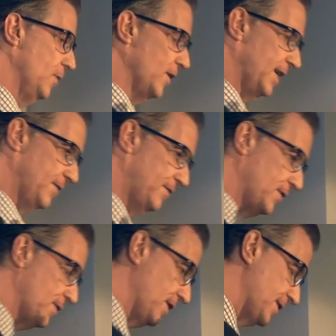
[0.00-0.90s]
working
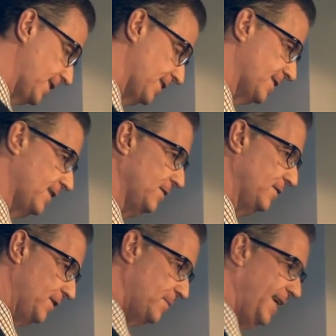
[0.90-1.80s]
as a
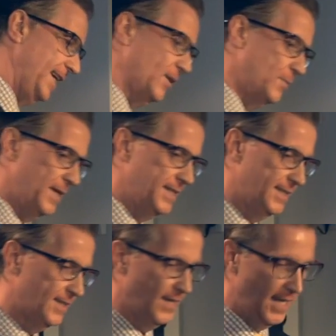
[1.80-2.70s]
consultant for the main
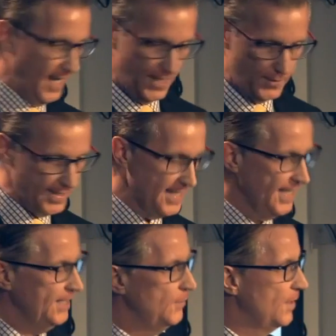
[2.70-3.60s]
competitor. I know
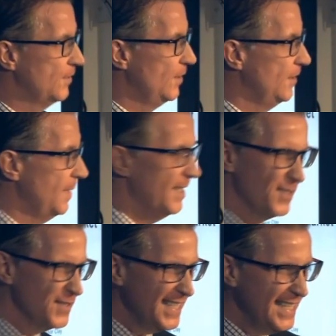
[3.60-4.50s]
exactly what they're all
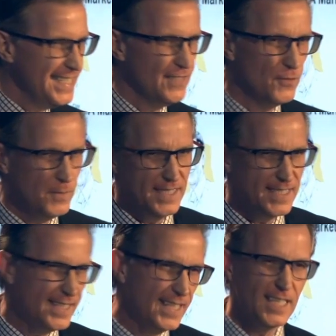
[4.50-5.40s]
about, so it's easy for me
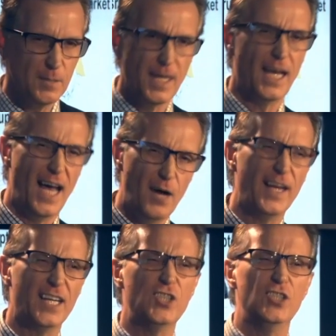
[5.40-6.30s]
to think about how
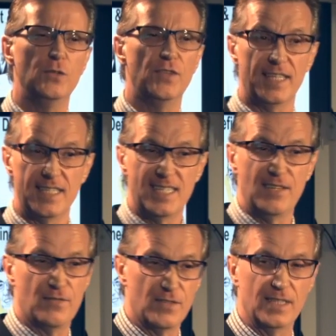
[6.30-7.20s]
I could do things
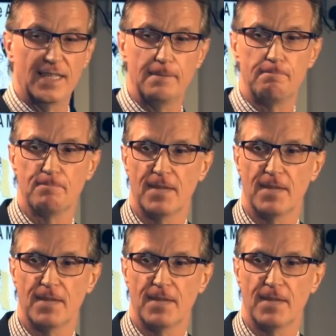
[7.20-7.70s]
differently.